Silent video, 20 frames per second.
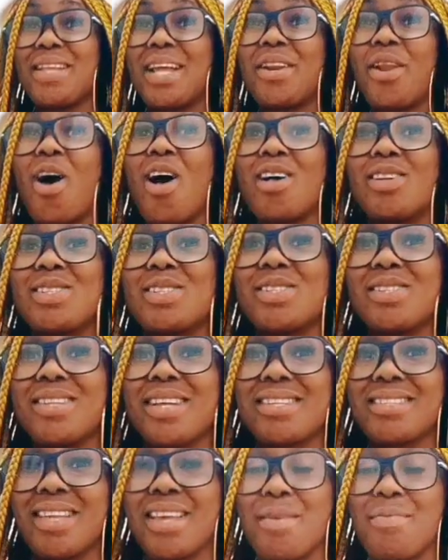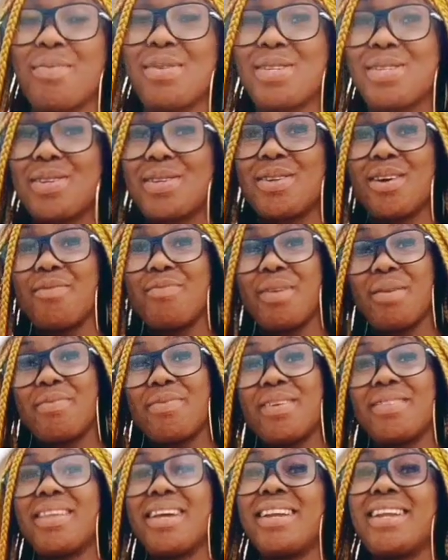and on today's episode of
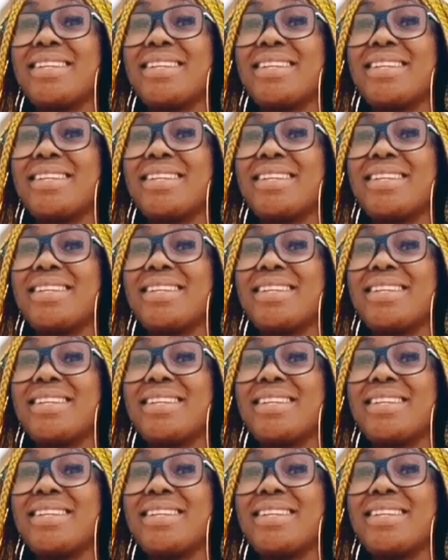Big Brother